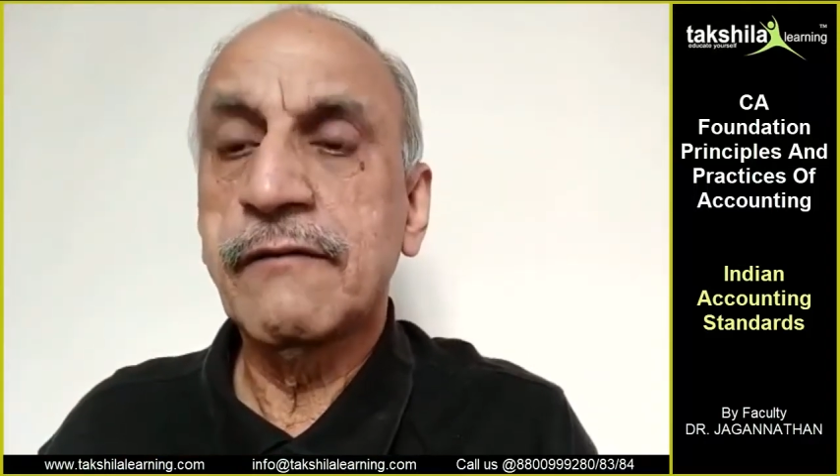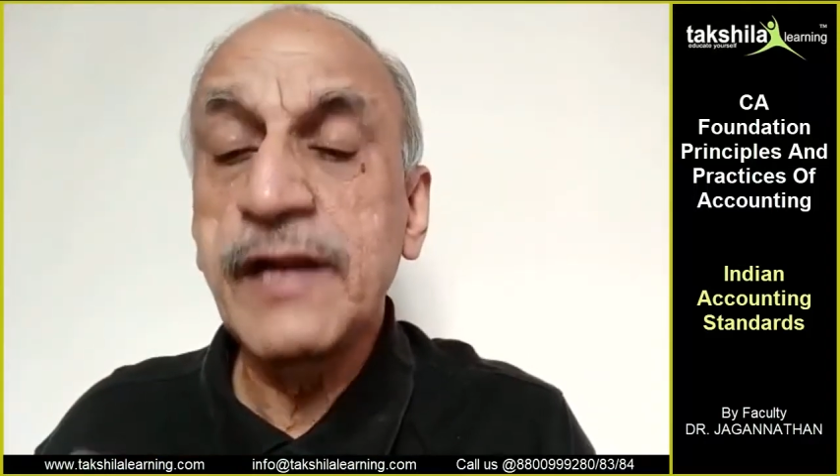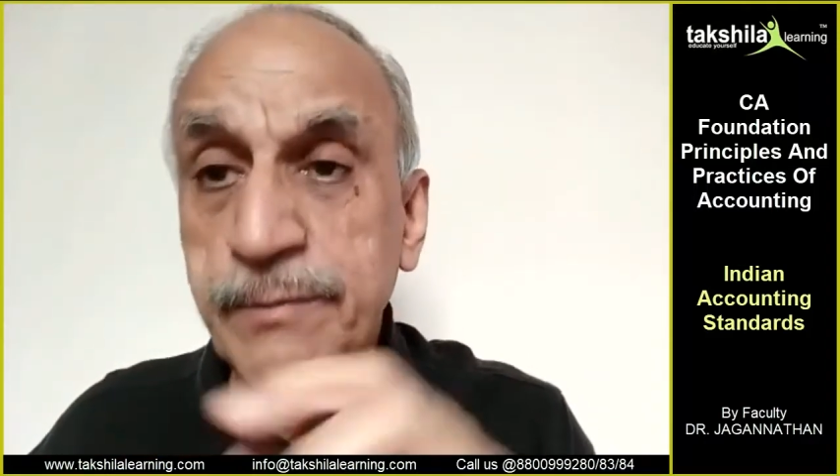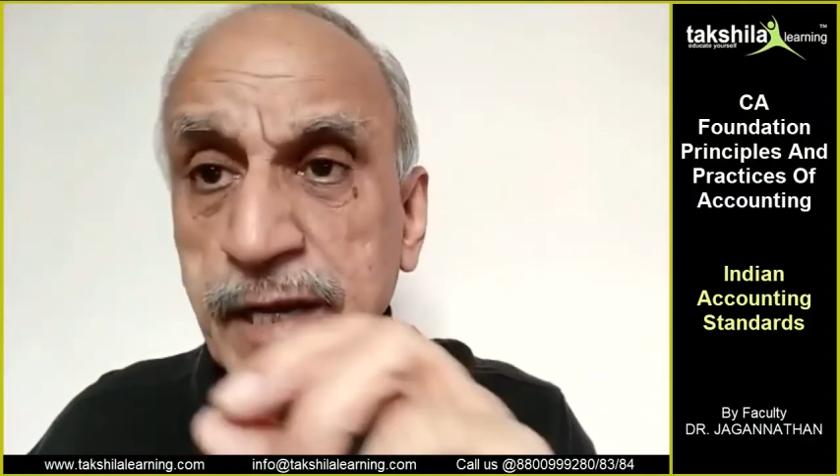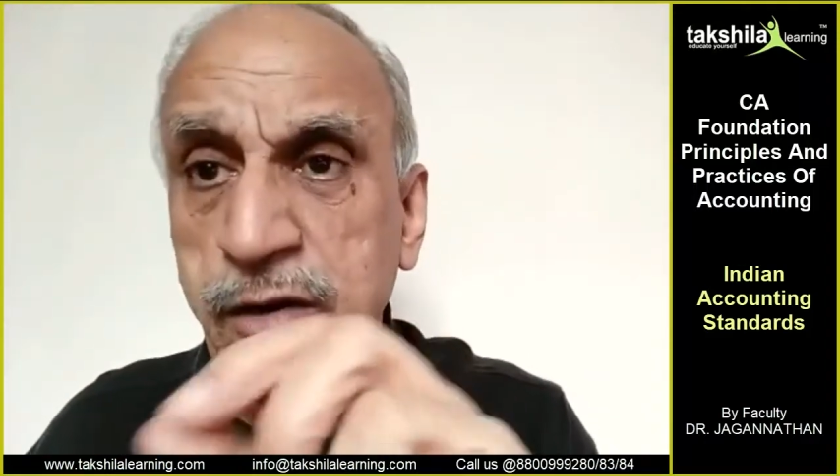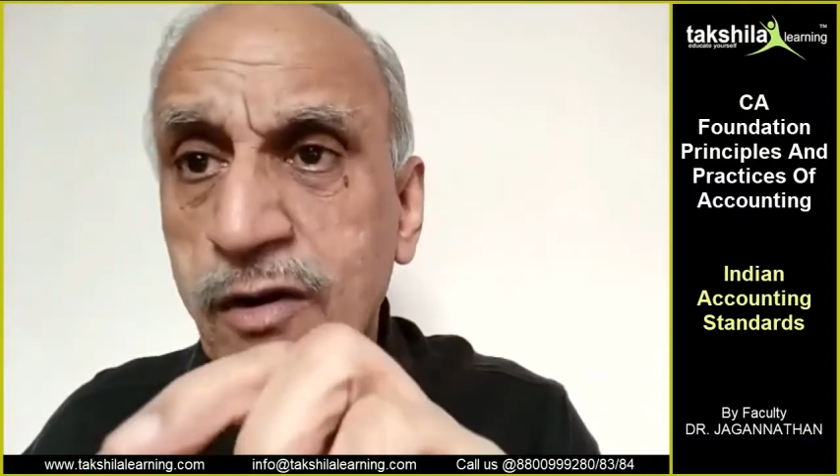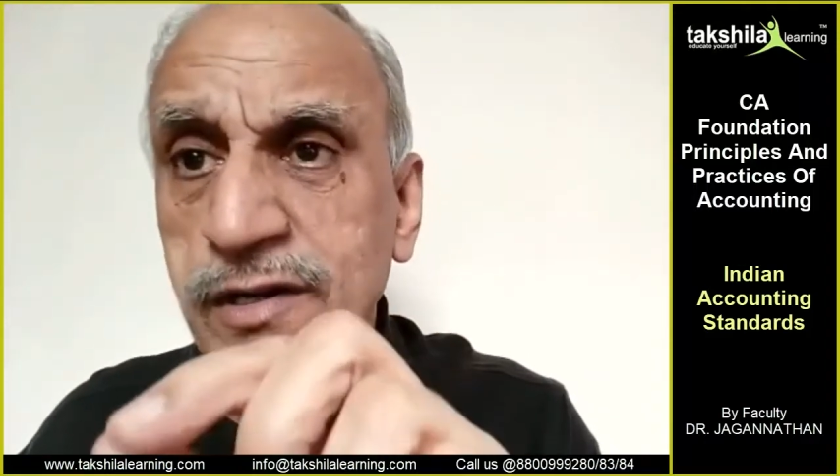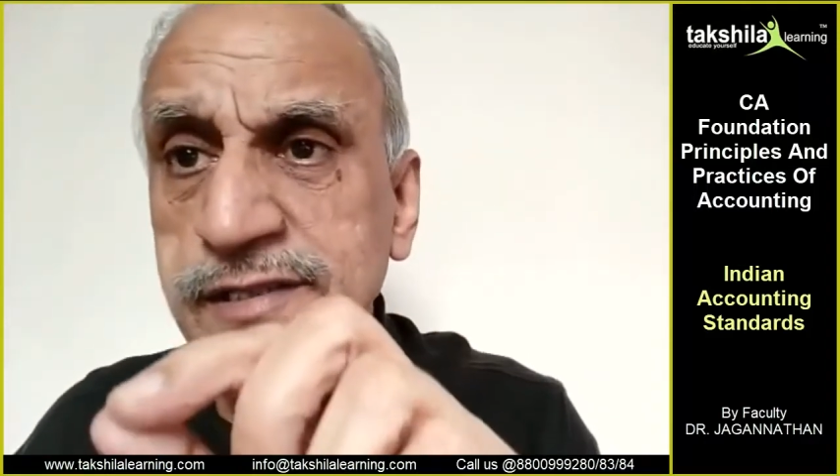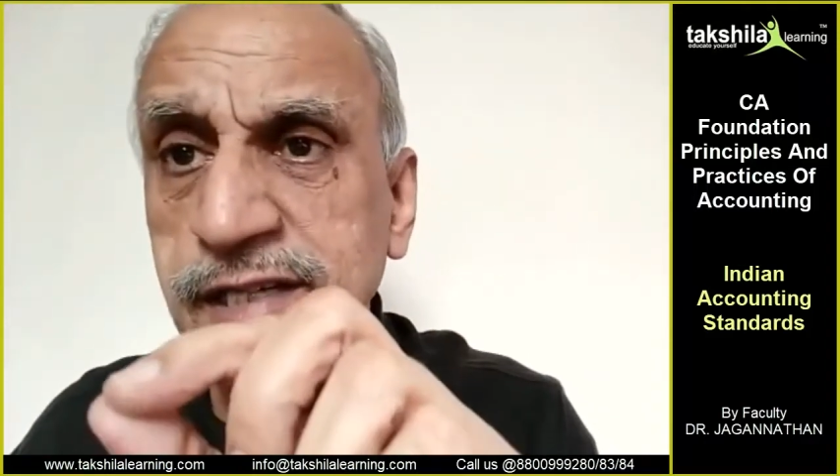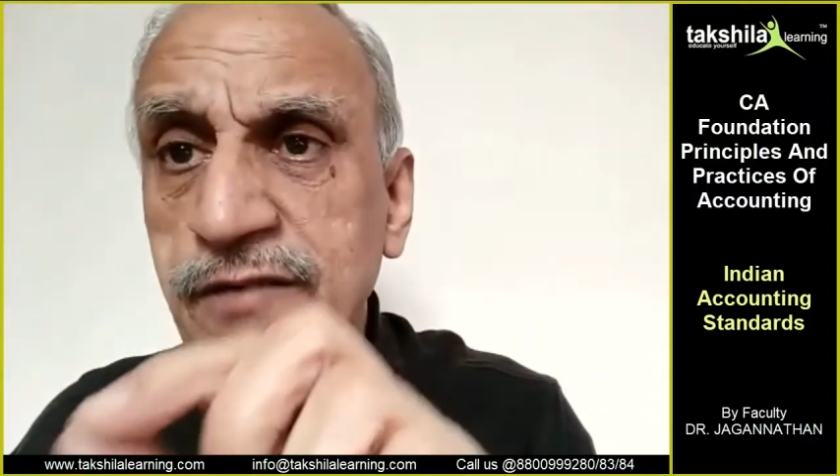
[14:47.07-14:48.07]
Will it be
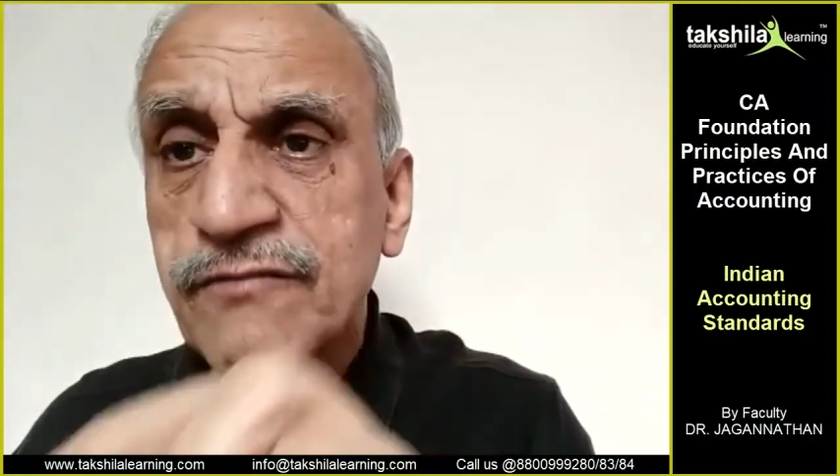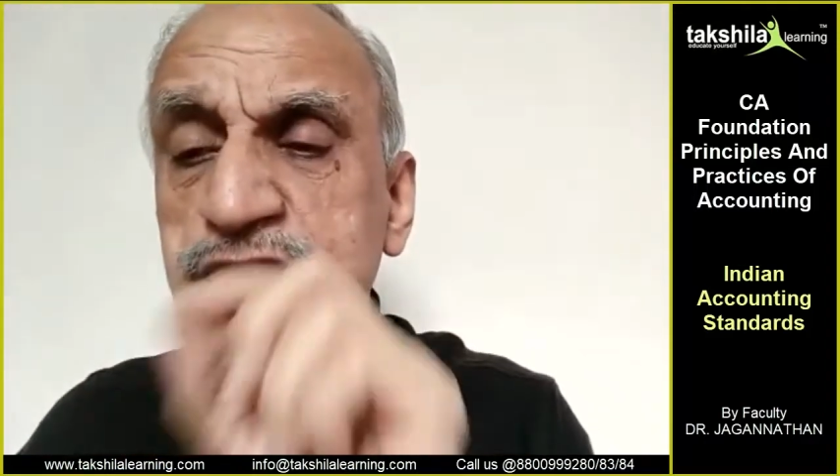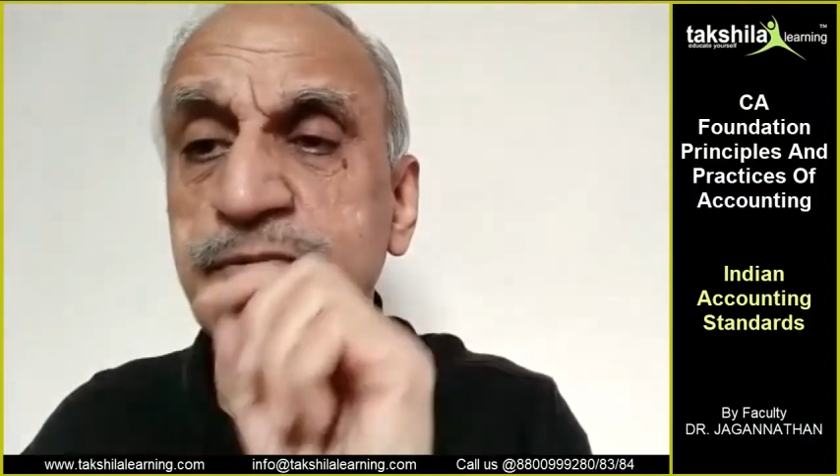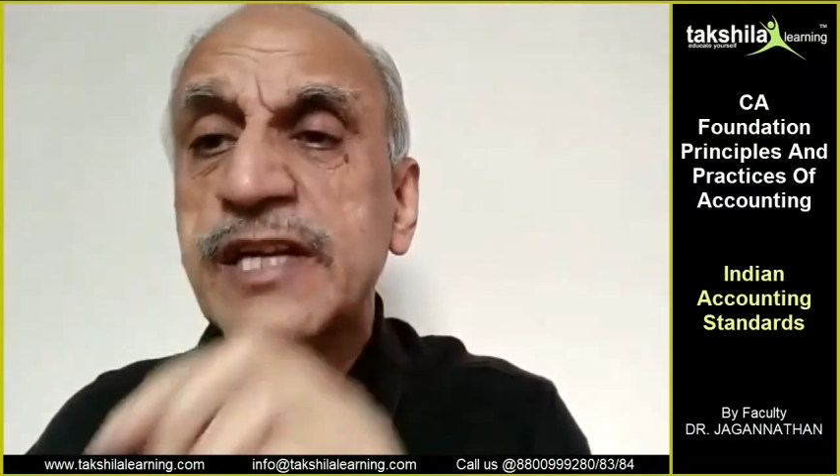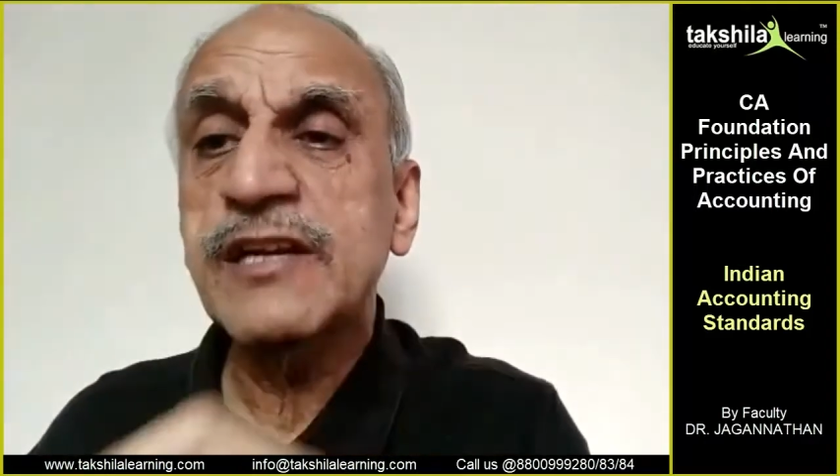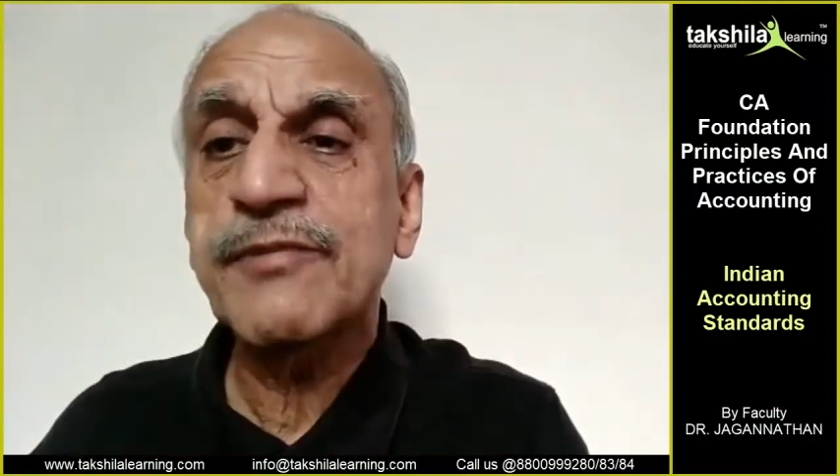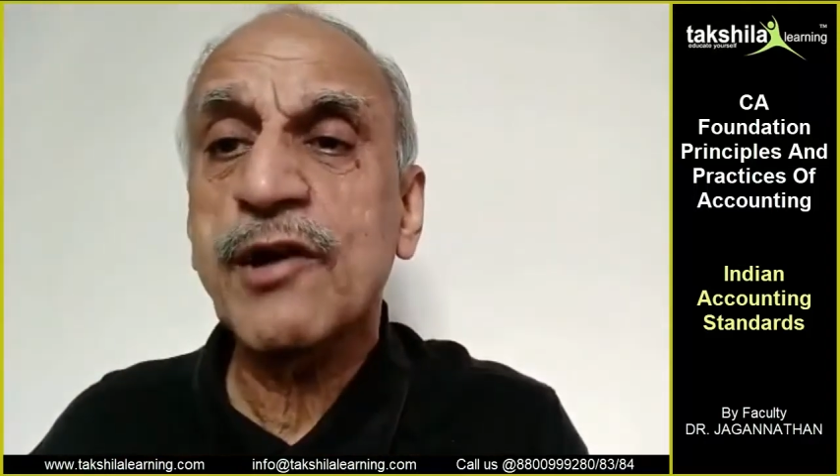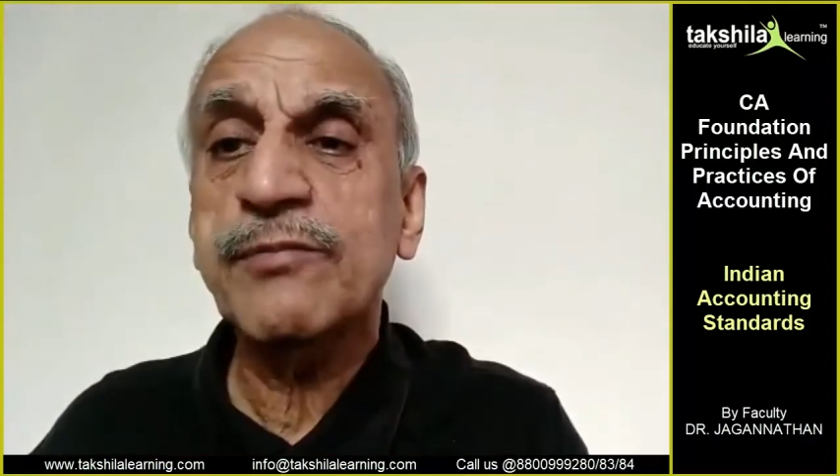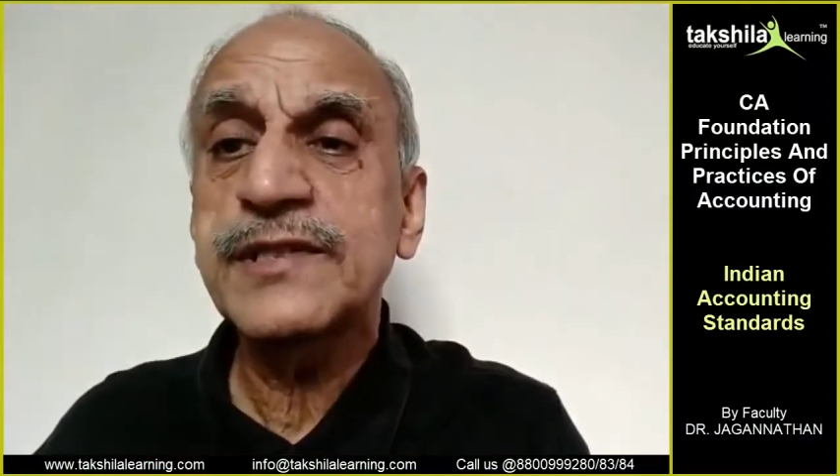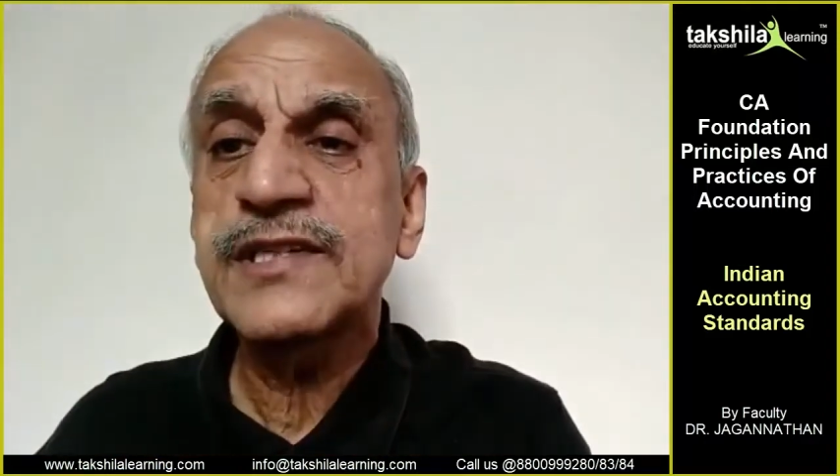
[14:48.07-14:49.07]
called as an investment in
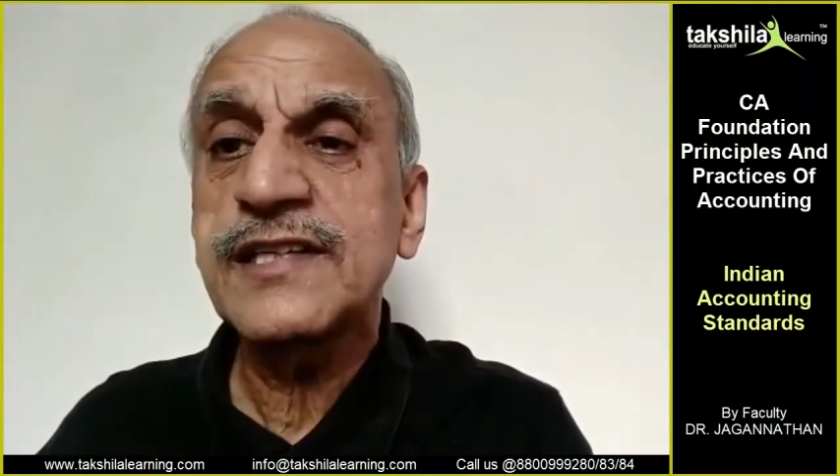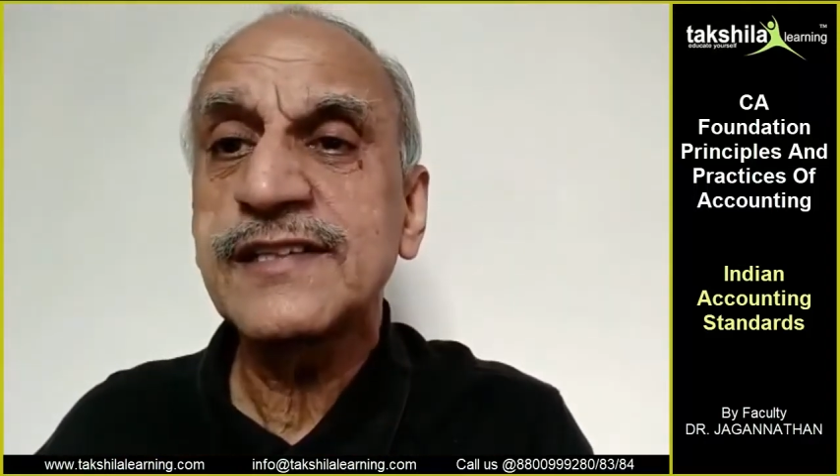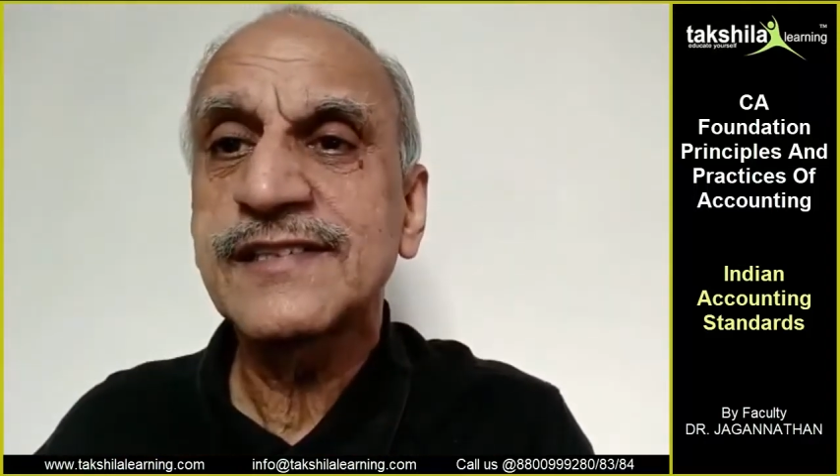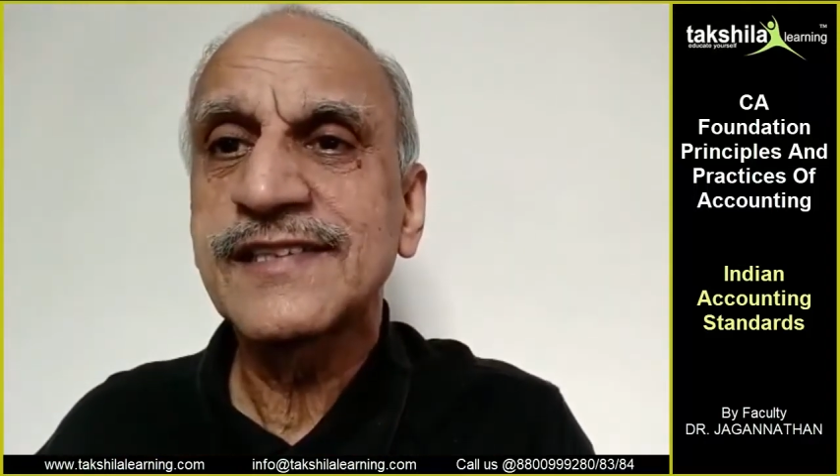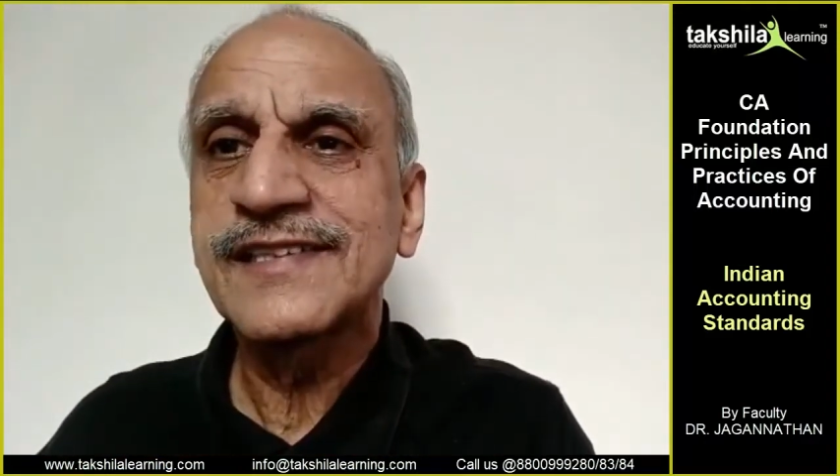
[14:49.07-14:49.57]
property?